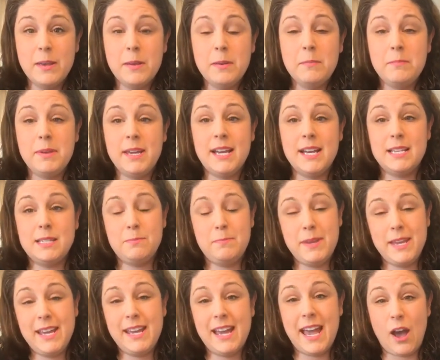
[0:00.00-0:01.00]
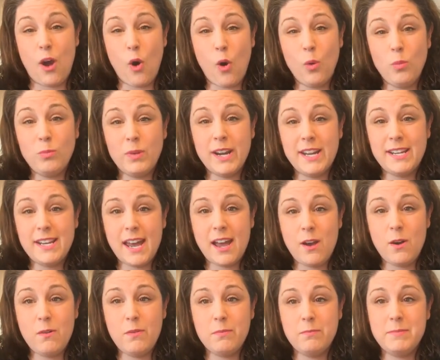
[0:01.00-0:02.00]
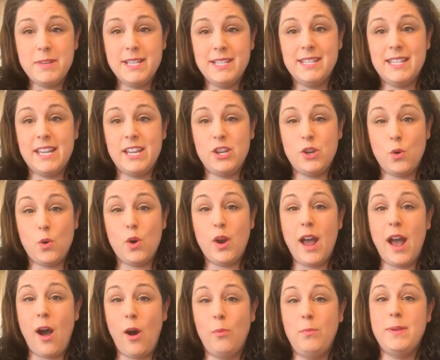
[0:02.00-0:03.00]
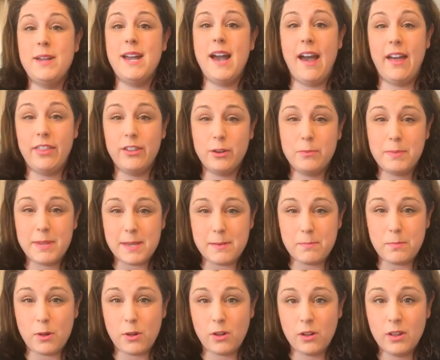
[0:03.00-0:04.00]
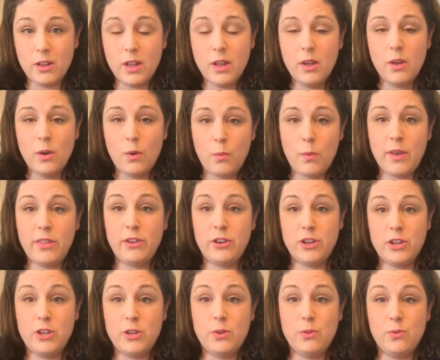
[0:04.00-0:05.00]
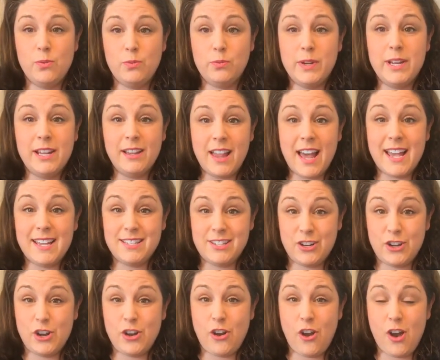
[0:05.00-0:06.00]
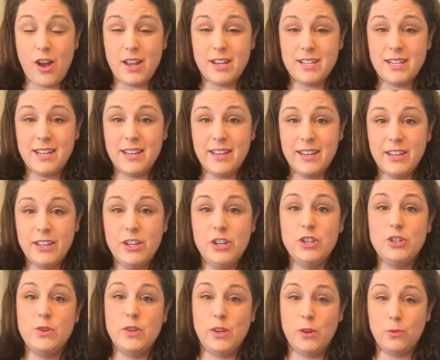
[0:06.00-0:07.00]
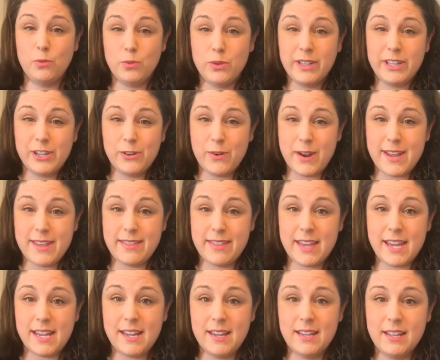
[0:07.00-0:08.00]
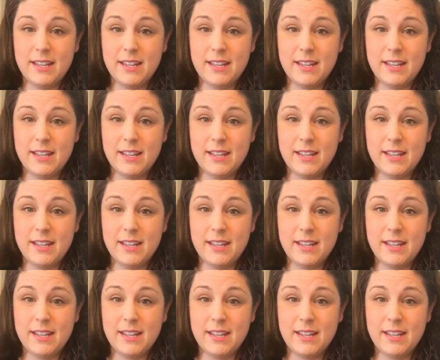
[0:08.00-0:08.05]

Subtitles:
because being at home right now means that you're helping other people, whether you realize it or not. You're doing a really great thing.